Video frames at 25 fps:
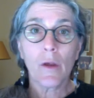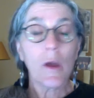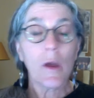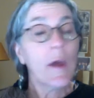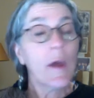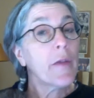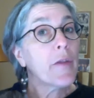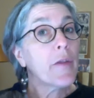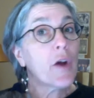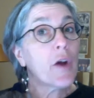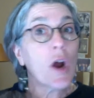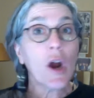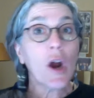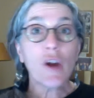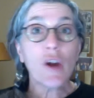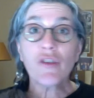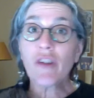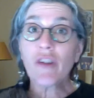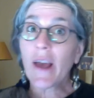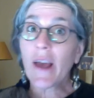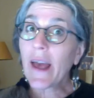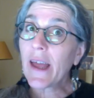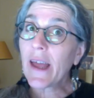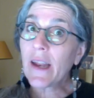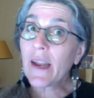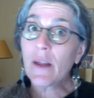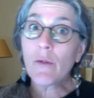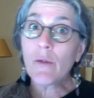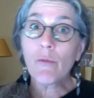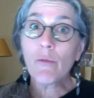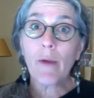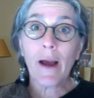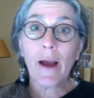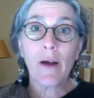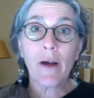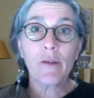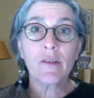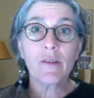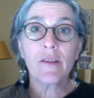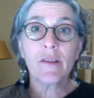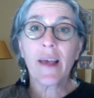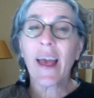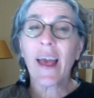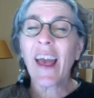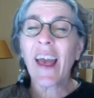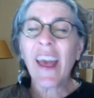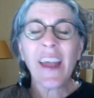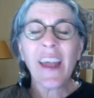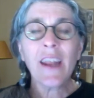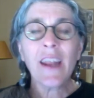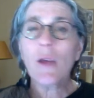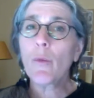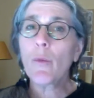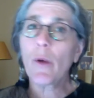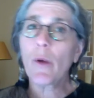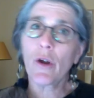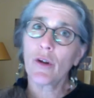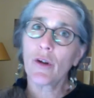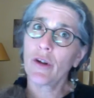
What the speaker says: There aren't any routes anywhere